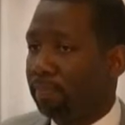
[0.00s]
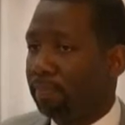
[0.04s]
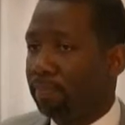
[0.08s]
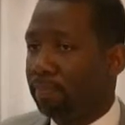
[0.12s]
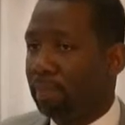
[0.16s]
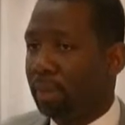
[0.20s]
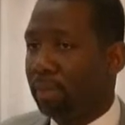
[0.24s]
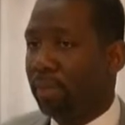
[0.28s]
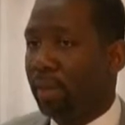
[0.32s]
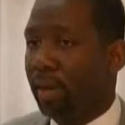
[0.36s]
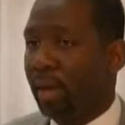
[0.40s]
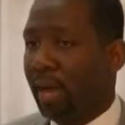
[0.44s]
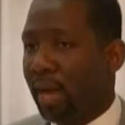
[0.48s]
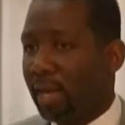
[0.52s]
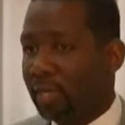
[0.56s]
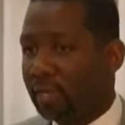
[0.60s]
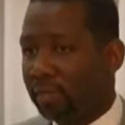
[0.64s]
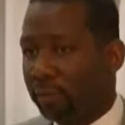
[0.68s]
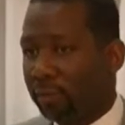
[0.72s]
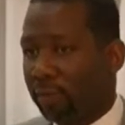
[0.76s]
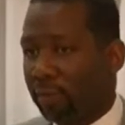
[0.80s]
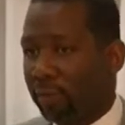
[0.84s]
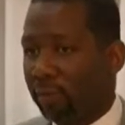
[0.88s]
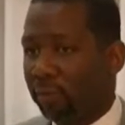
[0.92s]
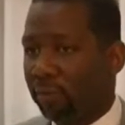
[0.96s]
people
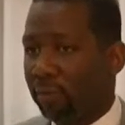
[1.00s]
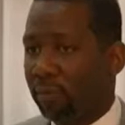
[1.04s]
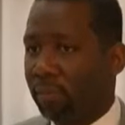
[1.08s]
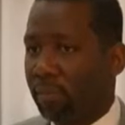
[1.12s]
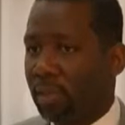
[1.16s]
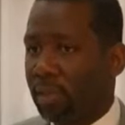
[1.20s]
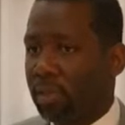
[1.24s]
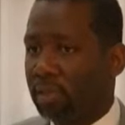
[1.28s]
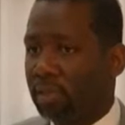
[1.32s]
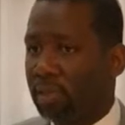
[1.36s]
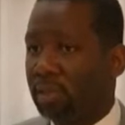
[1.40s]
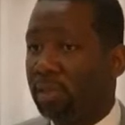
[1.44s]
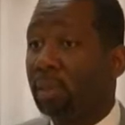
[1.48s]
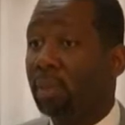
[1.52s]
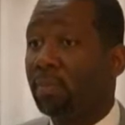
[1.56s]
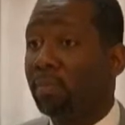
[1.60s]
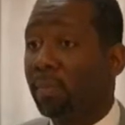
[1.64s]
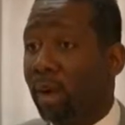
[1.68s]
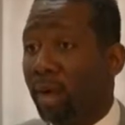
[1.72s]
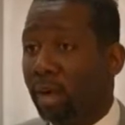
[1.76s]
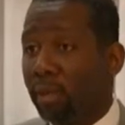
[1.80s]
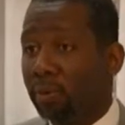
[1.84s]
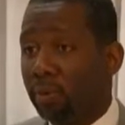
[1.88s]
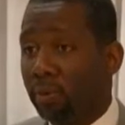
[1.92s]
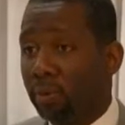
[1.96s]
ask for information, they
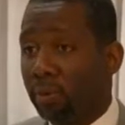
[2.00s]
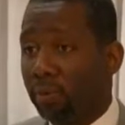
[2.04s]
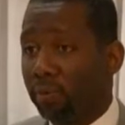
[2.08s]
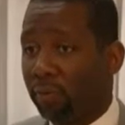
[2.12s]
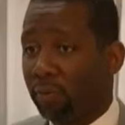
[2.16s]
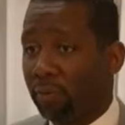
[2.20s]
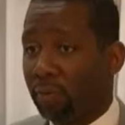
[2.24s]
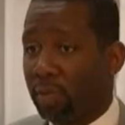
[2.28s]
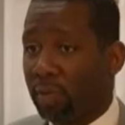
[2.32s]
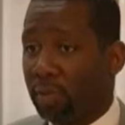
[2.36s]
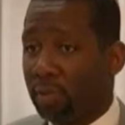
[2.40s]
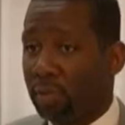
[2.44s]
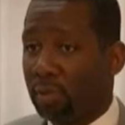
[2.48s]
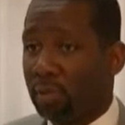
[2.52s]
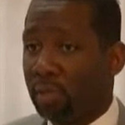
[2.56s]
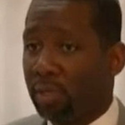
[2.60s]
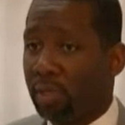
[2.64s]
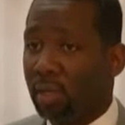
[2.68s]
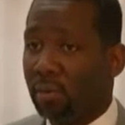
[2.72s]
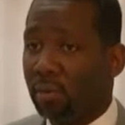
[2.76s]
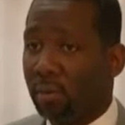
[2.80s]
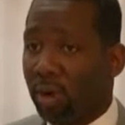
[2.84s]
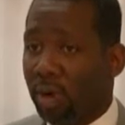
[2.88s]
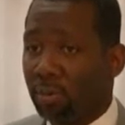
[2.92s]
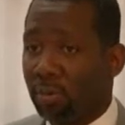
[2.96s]
demand more information, they
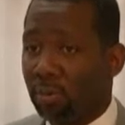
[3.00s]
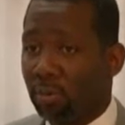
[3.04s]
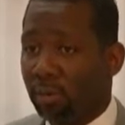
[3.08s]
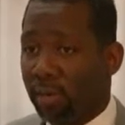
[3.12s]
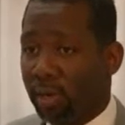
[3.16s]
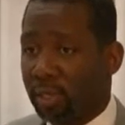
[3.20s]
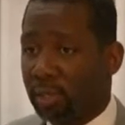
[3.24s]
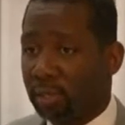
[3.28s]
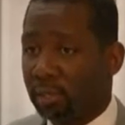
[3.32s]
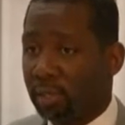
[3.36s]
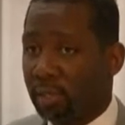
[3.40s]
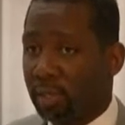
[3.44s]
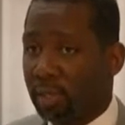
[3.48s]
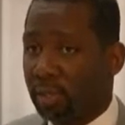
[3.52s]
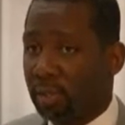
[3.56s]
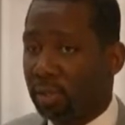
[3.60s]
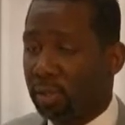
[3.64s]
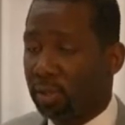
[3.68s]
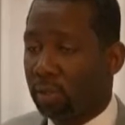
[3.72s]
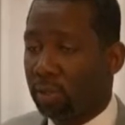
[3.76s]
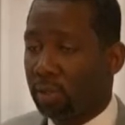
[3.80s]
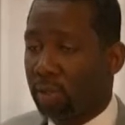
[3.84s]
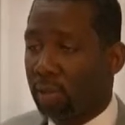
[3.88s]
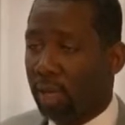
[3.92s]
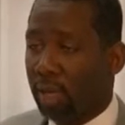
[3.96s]
demand more
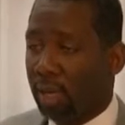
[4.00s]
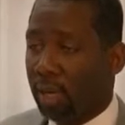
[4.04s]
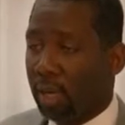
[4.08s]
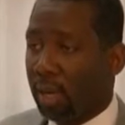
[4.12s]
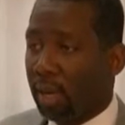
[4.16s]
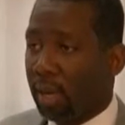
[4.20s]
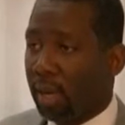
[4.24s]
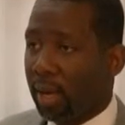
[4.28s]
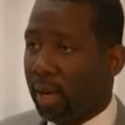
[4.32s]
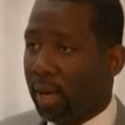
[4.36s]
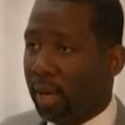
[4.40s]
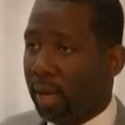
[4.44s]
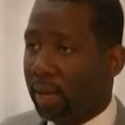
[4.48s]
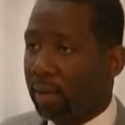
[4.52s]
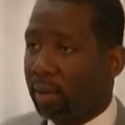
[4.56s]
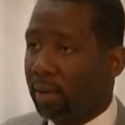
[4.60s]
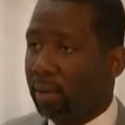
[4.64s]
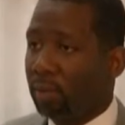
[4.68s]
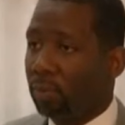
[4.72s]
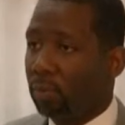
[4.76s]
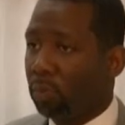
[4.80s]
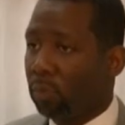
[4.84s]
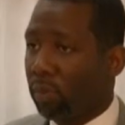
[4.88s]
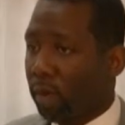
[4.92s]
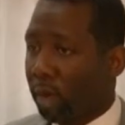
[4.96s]
explanation. And
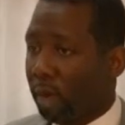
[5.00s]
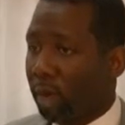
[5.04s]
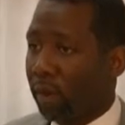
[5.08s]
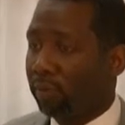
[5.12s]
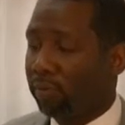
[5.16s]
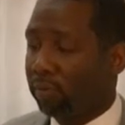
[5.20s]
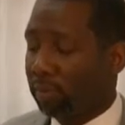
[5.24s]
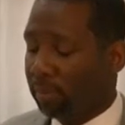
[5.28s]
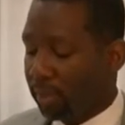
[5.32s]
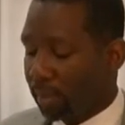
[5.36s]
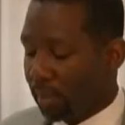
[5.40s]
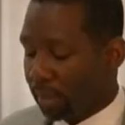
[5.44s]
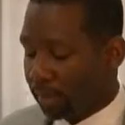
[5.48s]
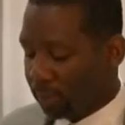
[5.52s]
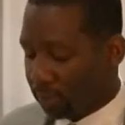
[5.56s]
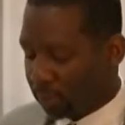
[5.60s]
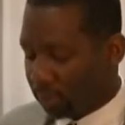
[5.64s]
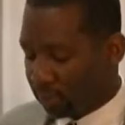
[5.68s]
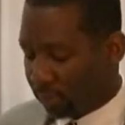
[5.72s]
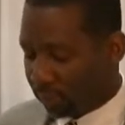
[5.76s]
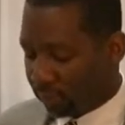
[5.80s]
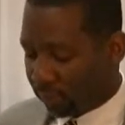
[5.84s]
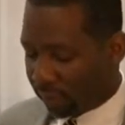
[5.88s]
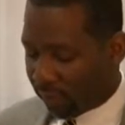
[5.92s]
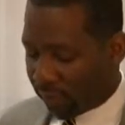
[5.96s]
we have to be able
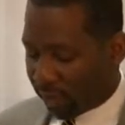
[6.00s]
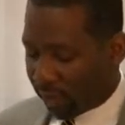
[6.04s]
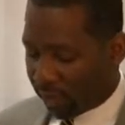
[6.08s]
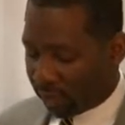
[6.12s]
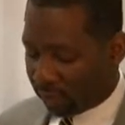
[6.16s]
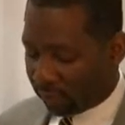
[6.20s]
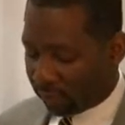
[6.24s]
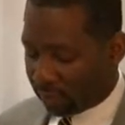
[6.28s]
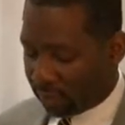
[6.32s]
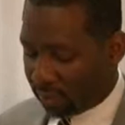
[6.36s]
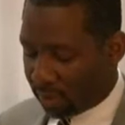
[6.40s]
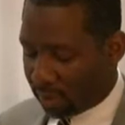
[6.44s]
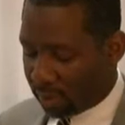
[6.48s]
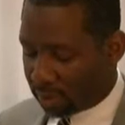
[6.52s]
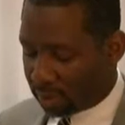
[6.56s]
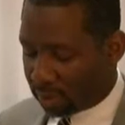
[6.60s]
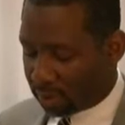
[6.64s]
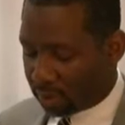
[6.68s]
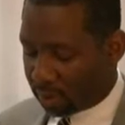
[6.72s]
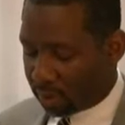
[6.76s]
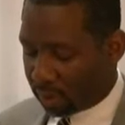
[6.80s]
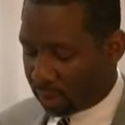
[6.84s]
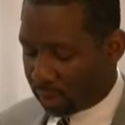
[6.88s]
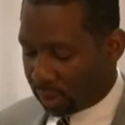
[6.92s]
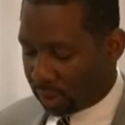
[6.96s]
to provide that
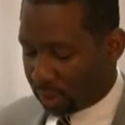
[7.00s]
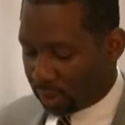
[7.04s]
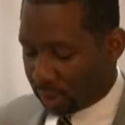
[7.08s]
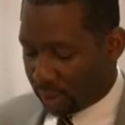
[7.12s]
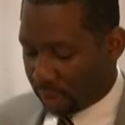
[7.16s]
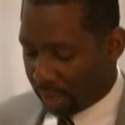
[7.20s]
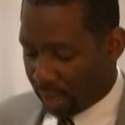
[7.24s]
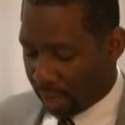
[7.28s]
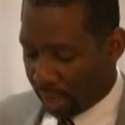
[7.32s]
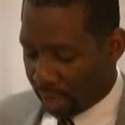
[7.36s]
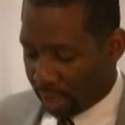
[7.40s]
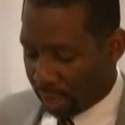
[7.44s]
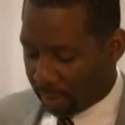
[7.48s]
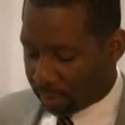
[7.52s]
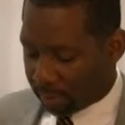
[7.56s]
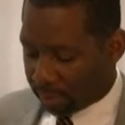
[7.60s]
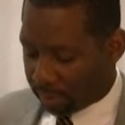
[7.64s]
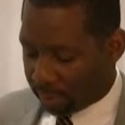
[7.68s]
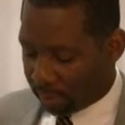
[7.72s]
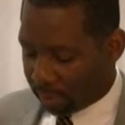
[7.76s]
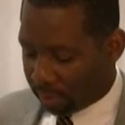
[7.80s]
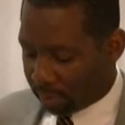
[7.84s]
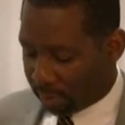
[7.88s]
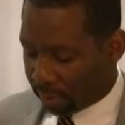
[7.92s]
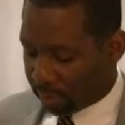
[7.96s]
information to
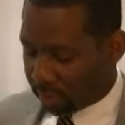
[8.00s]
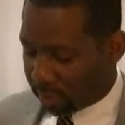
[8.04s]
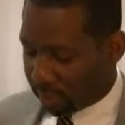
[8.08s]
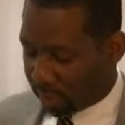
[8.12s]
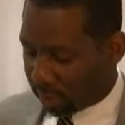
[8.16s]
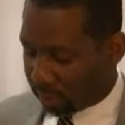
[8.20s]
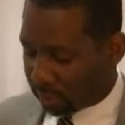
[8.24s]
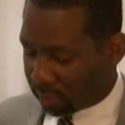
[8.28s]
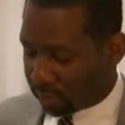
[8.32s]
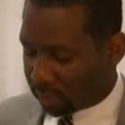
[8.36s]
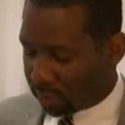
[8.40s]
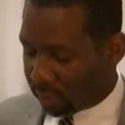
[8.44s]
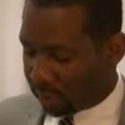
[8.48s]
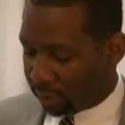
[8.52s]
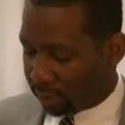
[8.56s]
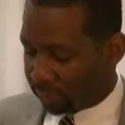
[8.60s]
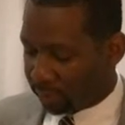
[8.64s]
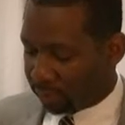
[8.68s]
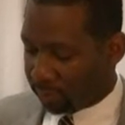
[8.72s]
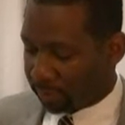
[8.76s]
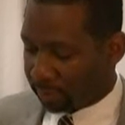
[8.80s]
the people that we serve.